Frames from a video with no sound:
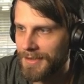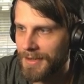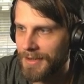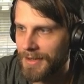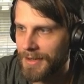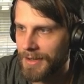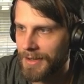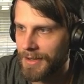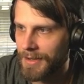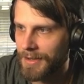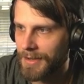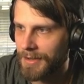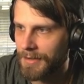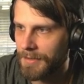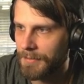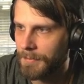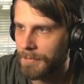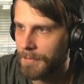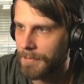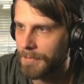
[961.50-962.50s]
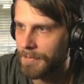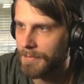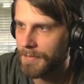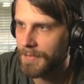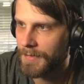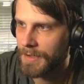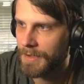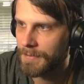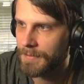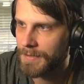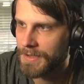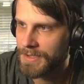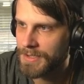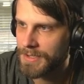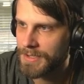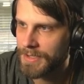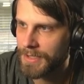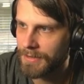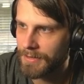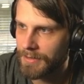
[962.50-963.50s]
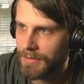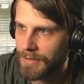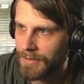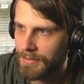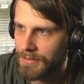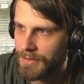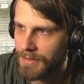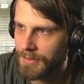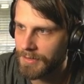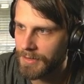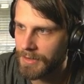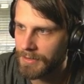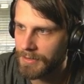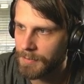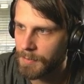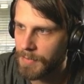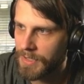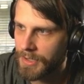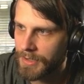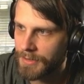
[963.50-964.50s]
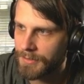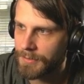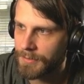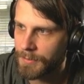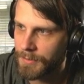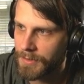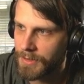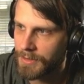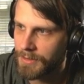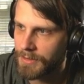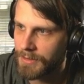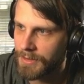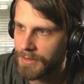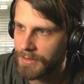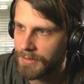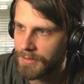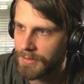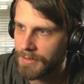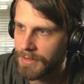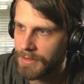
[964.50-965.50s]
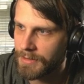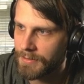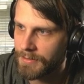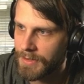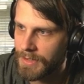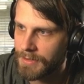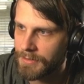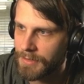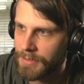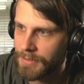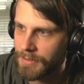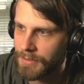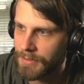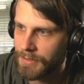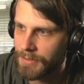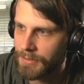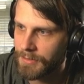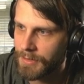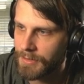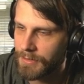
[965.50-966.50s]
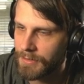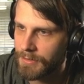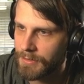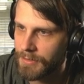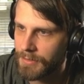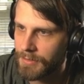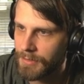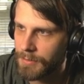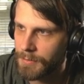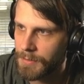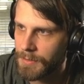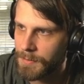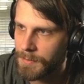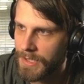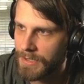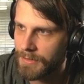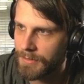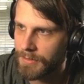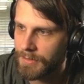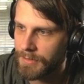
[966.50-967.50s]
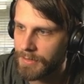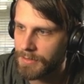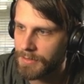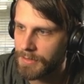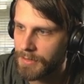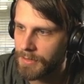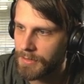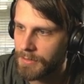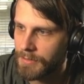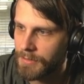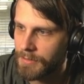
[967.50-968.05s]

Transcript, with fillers: 11 deals X plus 1 instead if that target is 8. So if we pay 0,